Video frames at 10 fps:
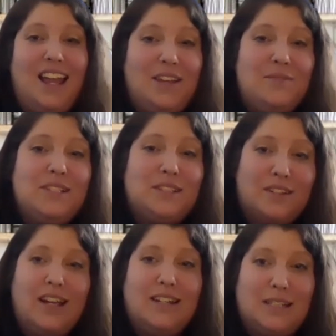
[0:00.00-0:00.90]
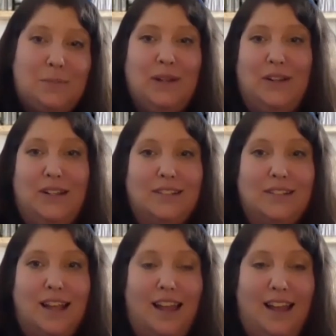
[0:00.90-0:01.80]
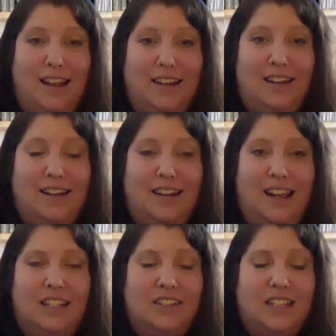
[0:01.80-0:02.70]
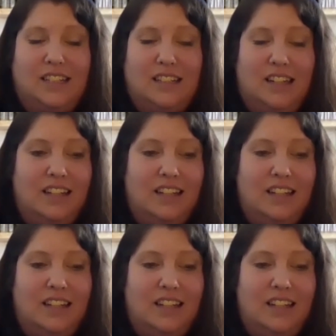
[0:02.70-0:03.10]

It was a great experience, and like I said,